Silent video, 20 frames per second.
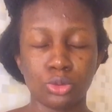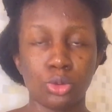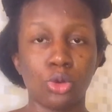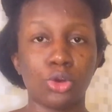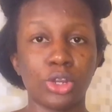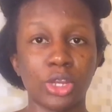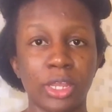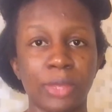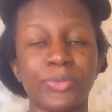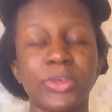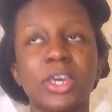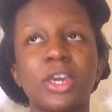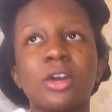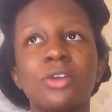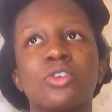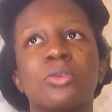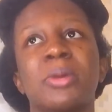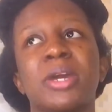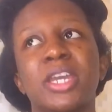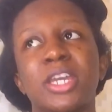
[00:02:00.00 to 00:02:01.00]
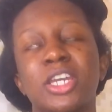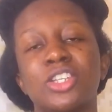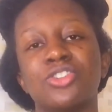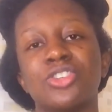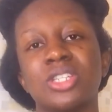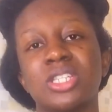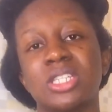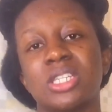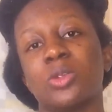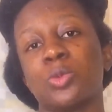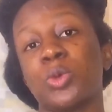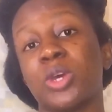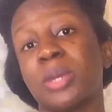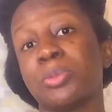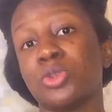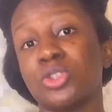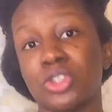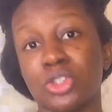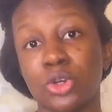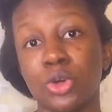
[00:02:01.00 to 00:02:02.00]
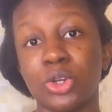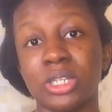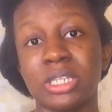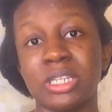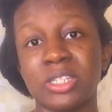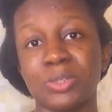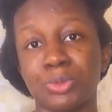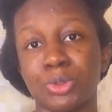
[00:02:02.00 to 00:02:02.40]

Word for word: honey for my hydrating and why I'm using honey is